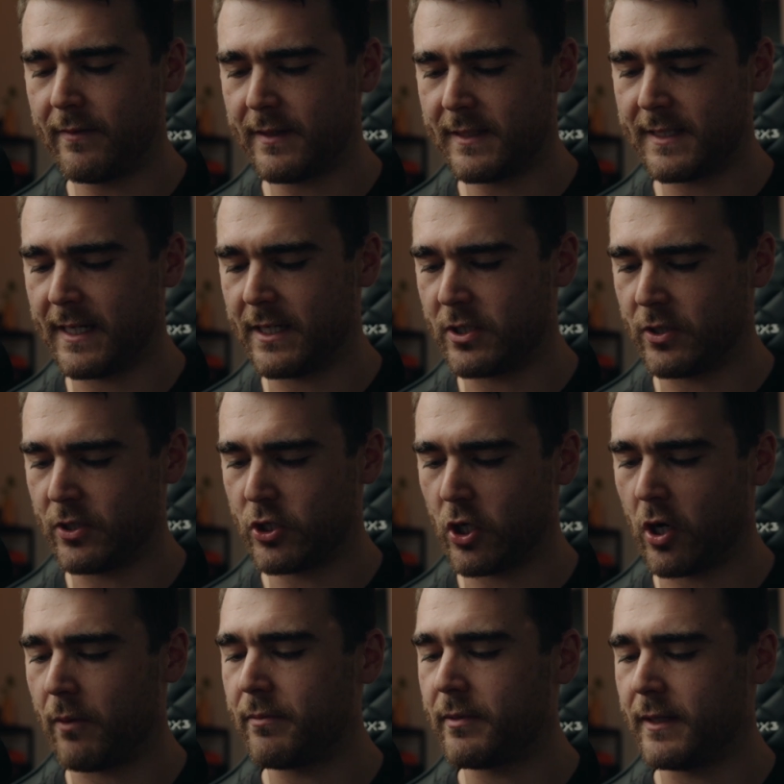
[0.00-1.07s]
the season
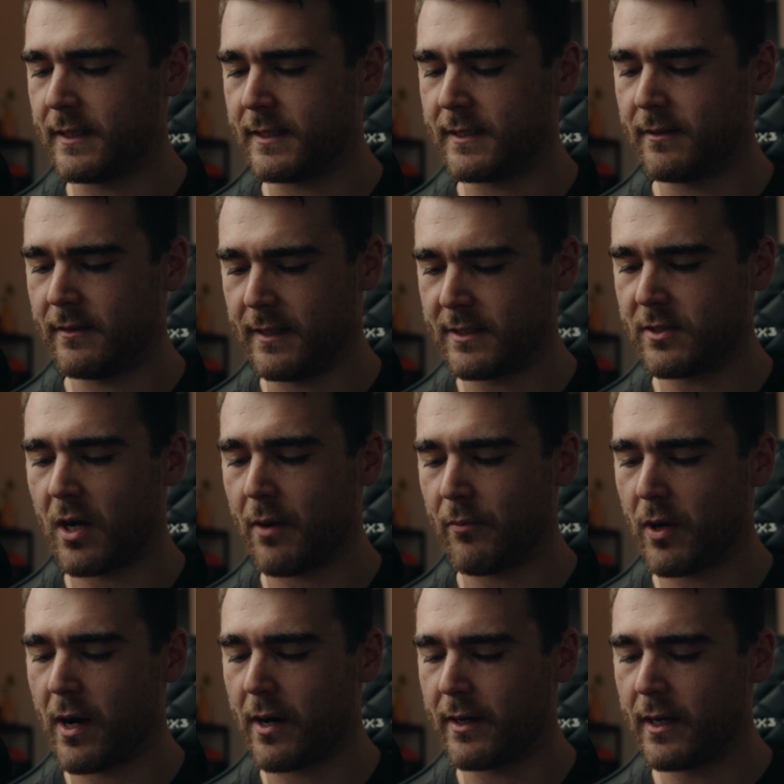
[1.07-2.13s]
shop this time
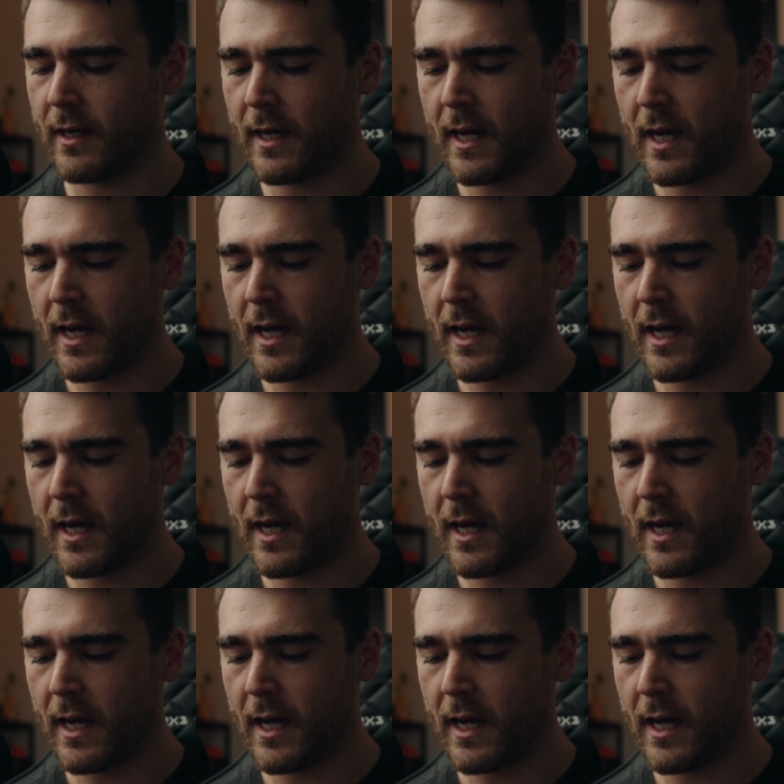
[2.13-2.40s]
around.